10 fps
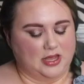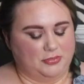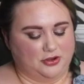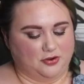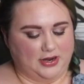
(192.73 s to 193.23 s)

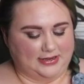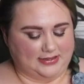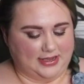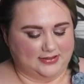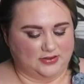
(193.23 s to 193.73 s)
Let me
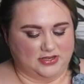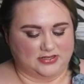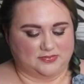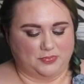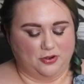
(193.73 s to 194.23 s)
correct that. So it
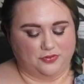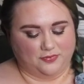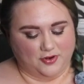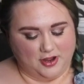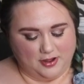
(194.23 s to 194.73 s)
is both
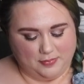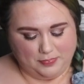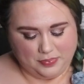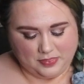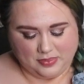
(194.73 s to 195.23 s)

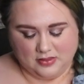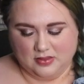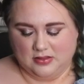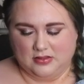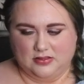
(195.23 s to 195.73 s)
from
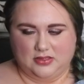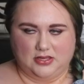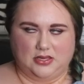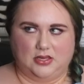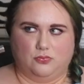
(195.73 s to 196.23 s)

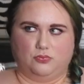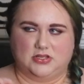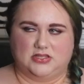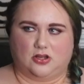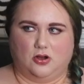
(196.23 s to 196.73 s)
the,
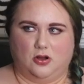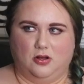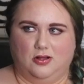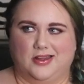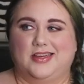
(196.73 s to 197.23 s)
what's it
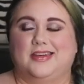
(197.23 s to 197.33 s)
called?